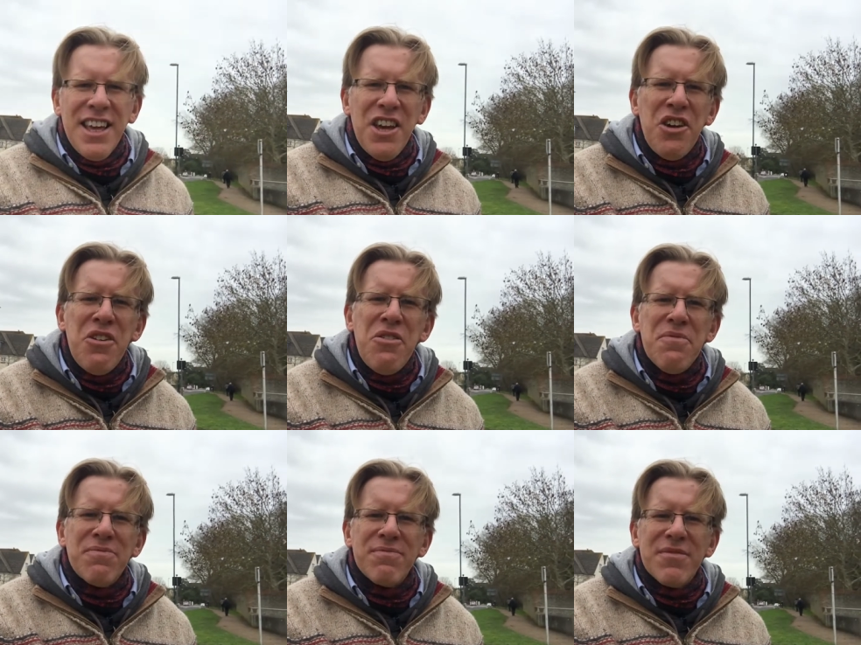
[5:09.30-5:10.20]
Who
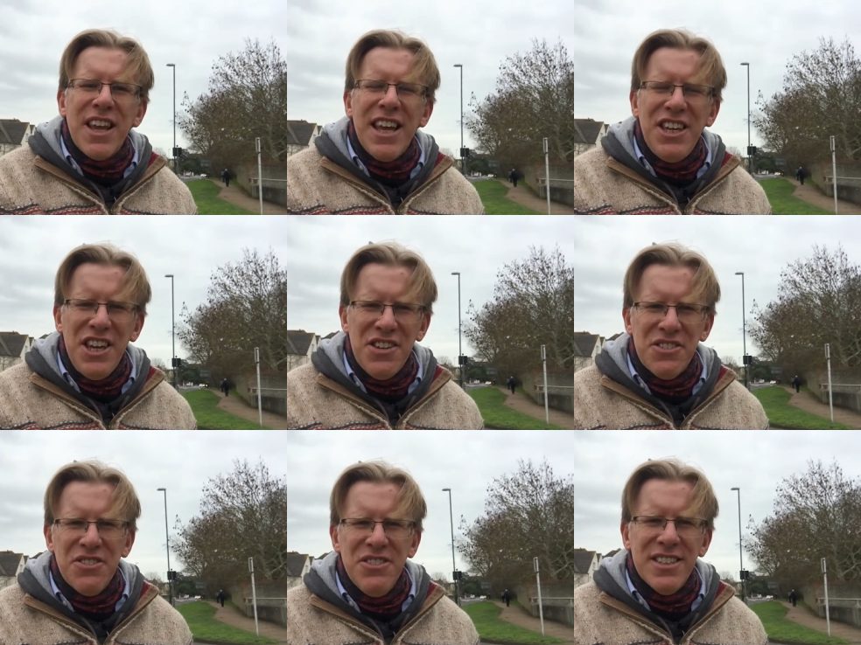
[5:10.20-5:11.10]
are
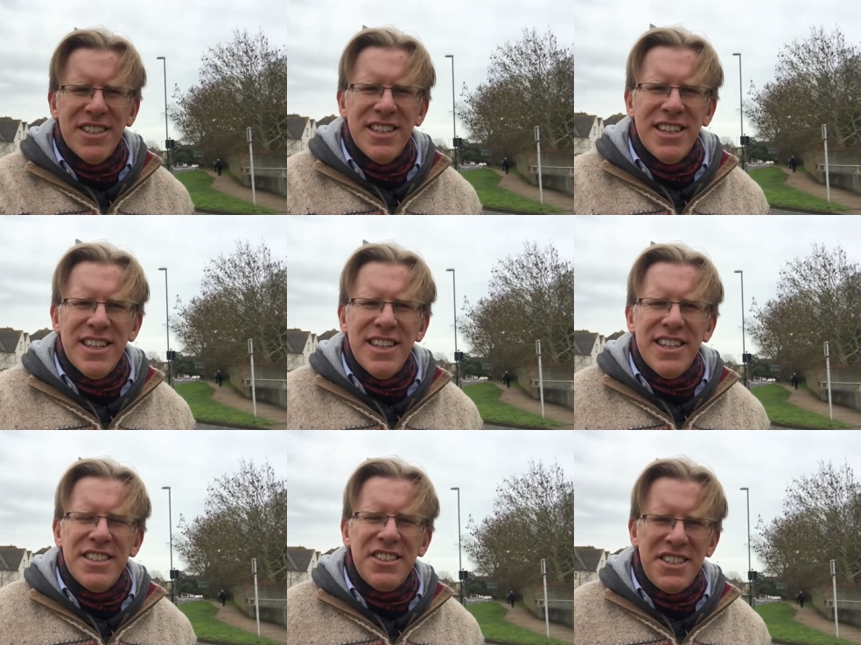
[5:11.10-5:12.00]
you
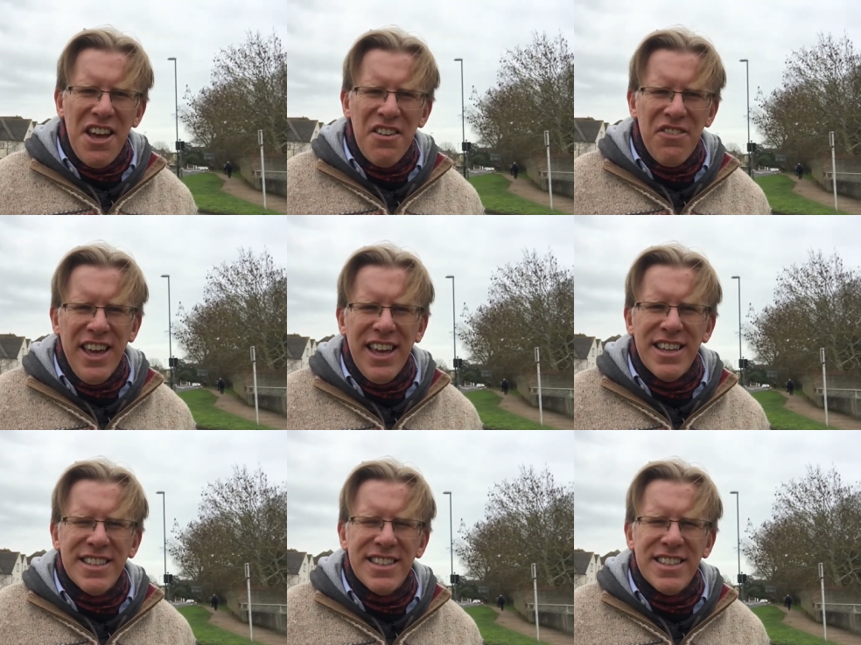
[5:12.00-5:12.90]
serving?
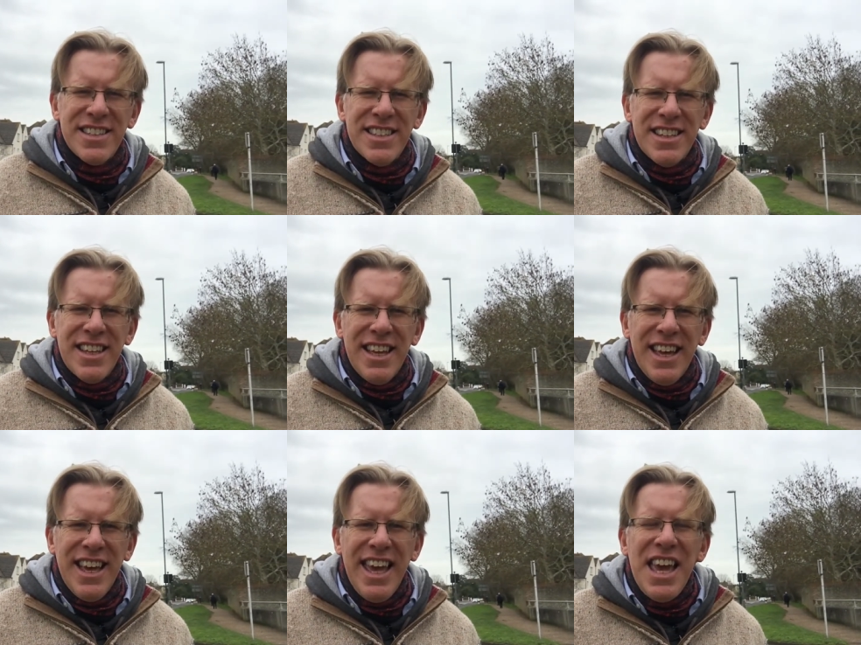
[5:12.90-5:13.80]

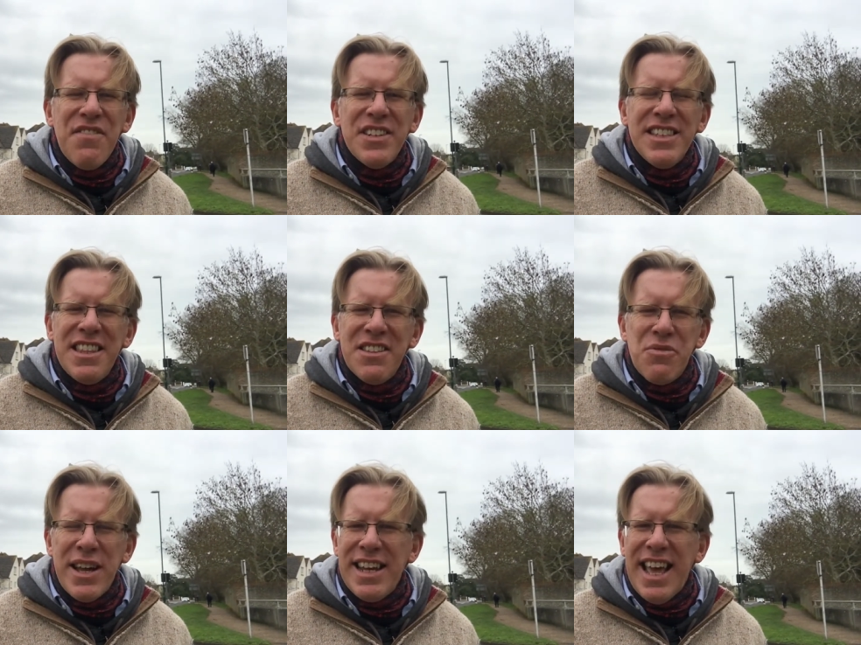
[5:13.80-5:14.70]
Even
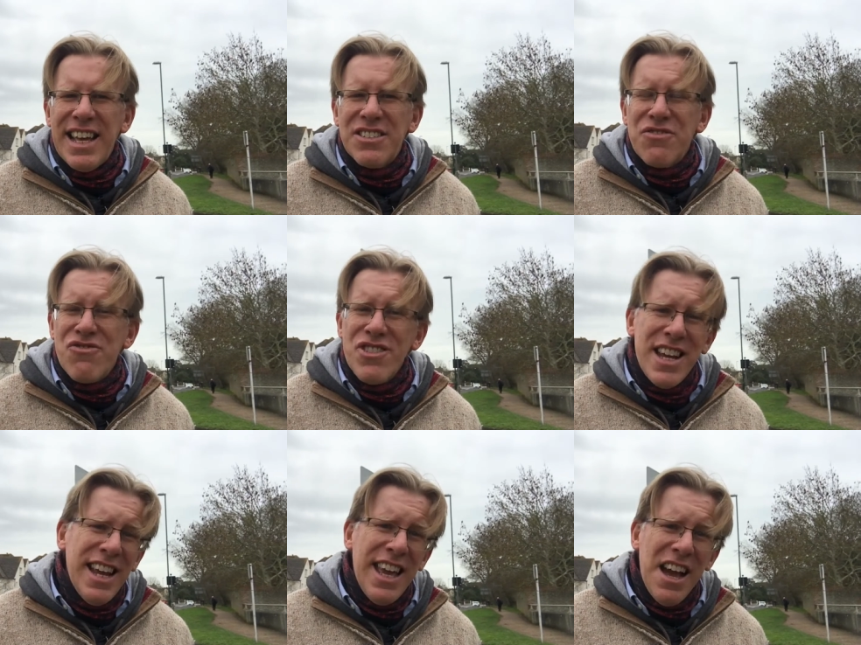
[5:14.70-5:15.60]
when it's
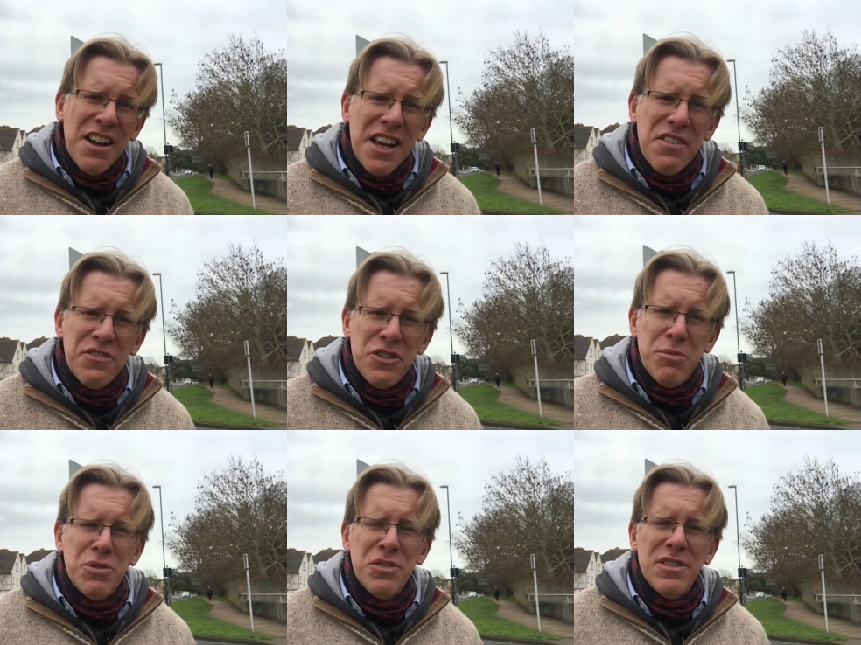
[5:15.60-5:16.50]
really
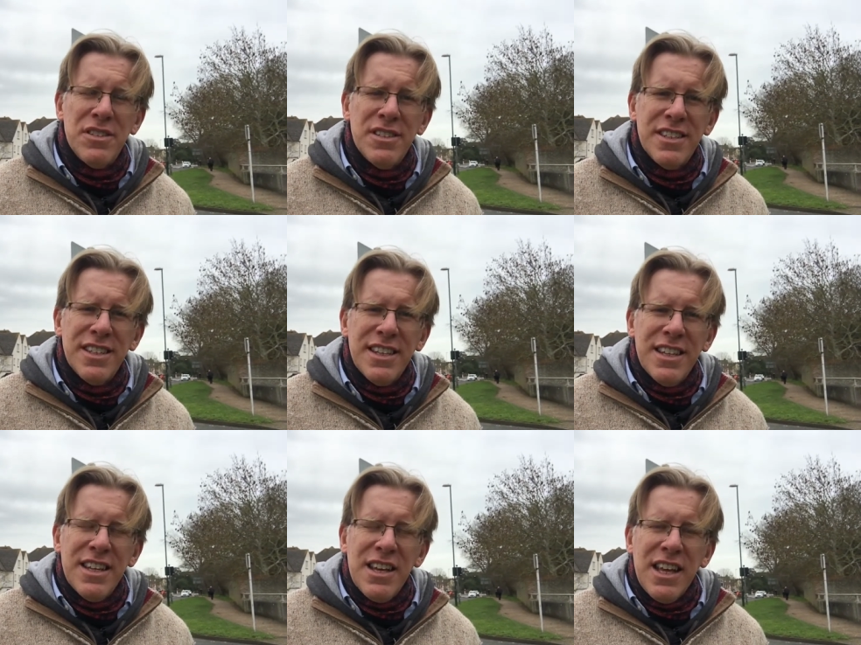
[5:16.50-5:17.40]
uncomfortable,
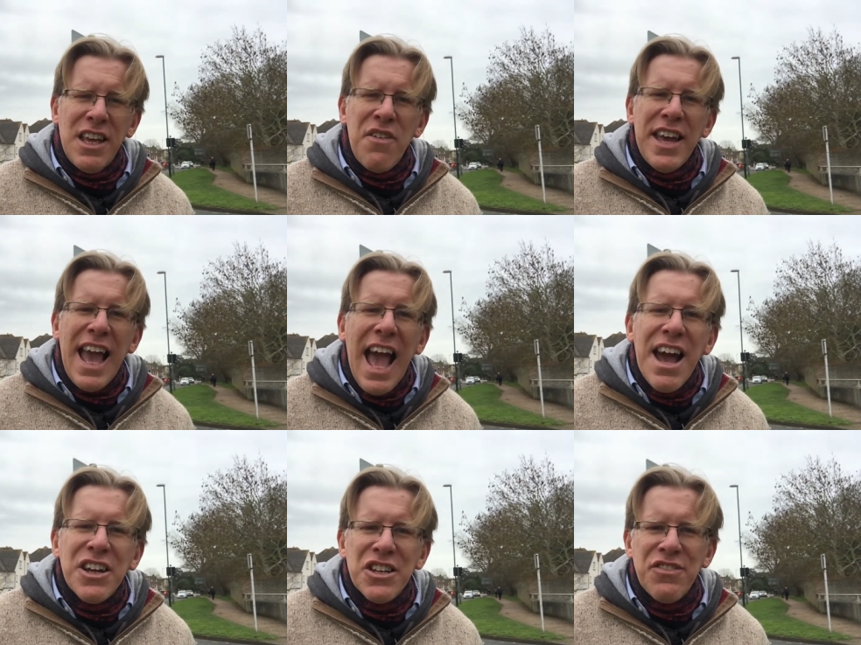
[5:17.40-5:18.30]
going
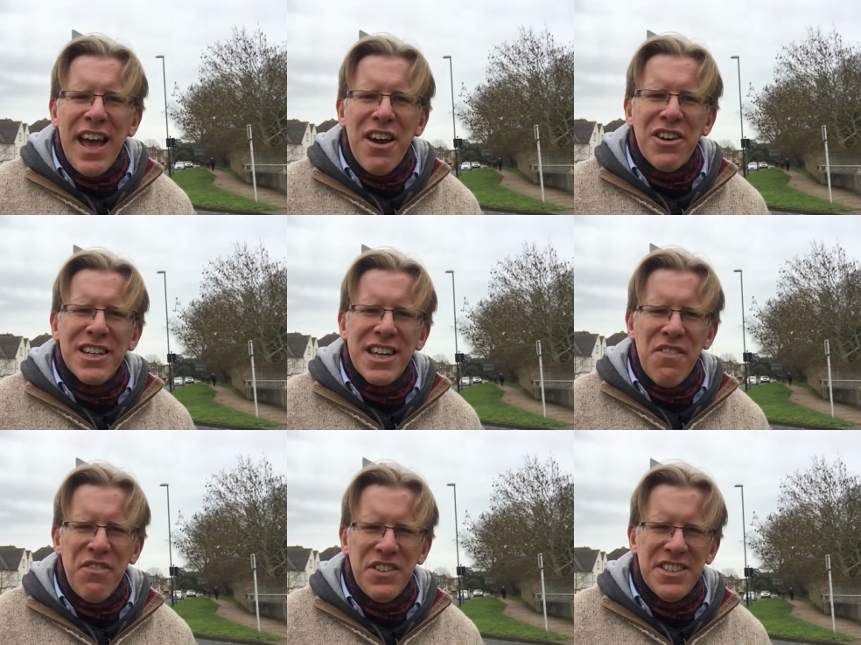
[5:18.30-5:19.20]
out of our
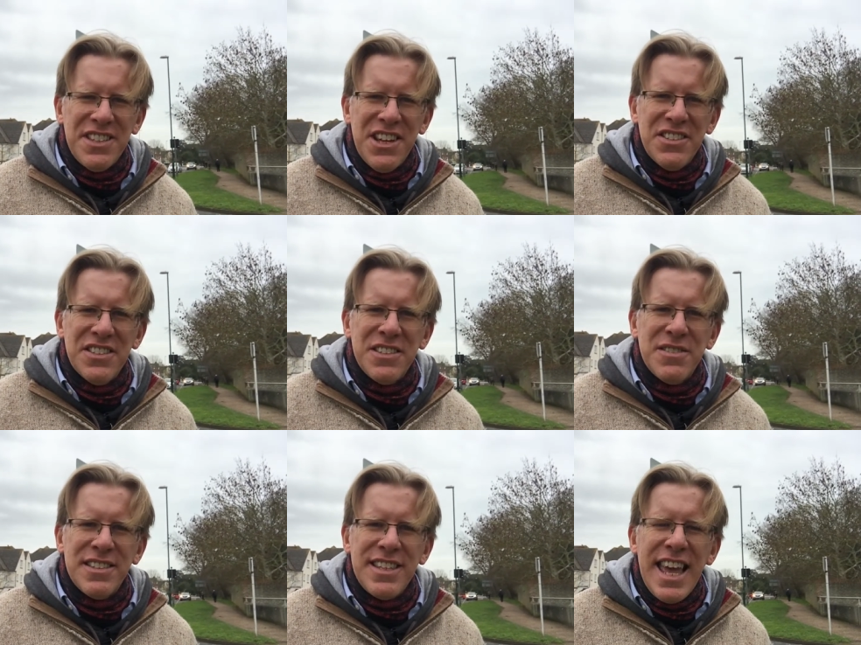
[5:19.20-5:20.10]
comfort zones,
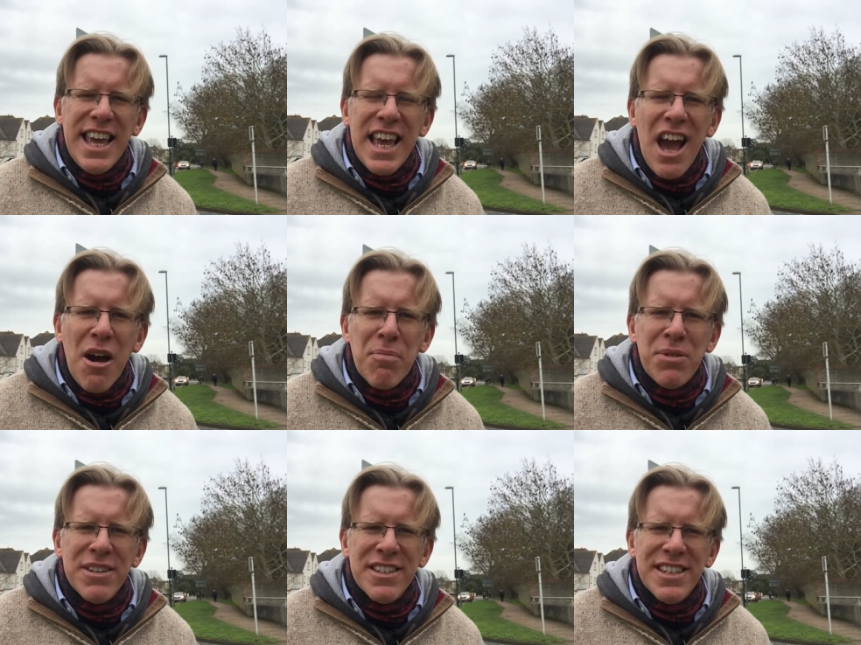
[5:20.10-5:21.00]
taking up
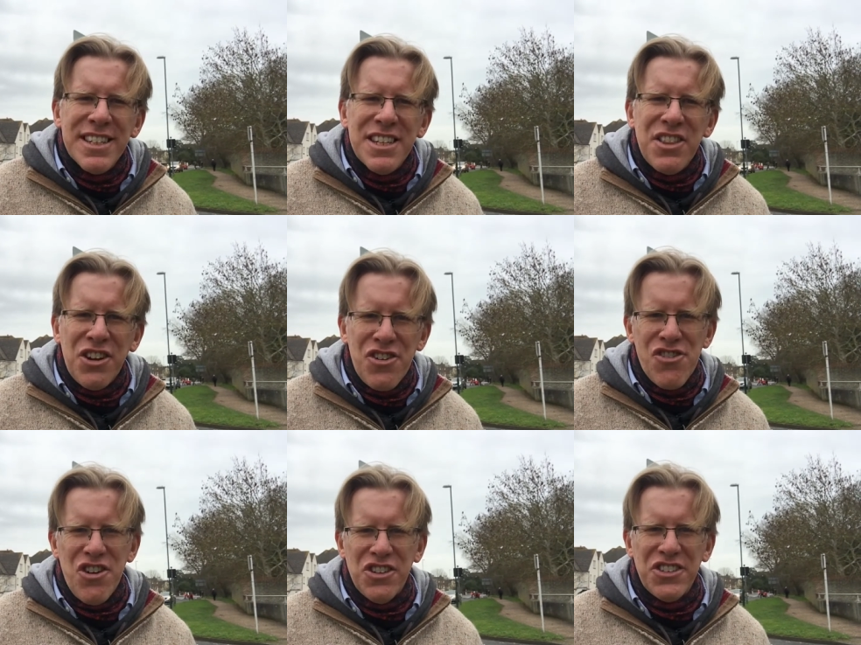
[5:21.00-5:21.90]
the
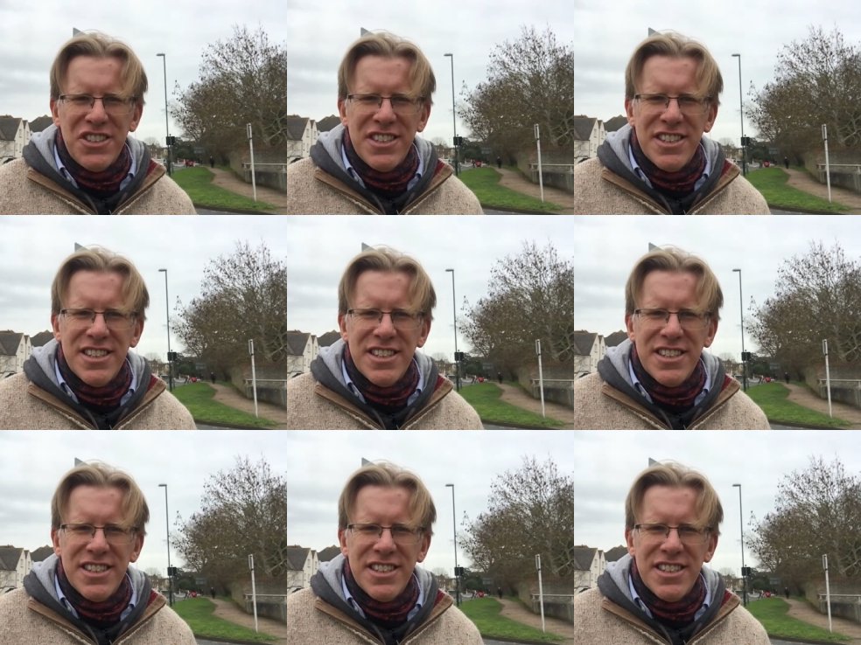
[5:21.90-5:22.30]
cross